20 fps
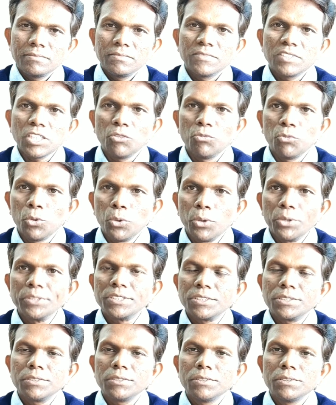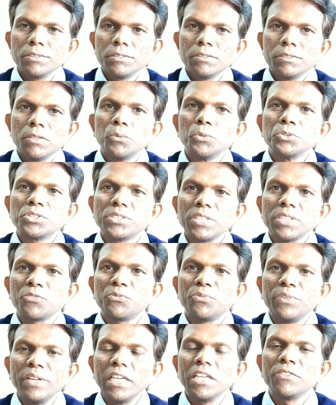some words which
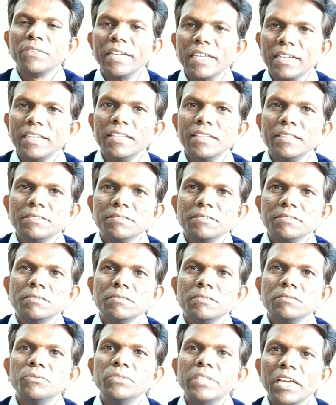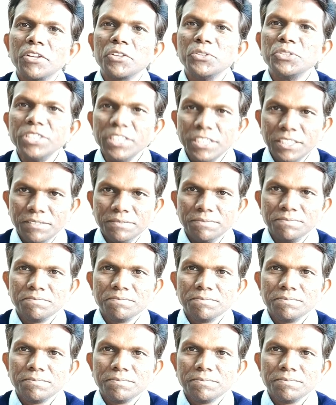are frequently we are using,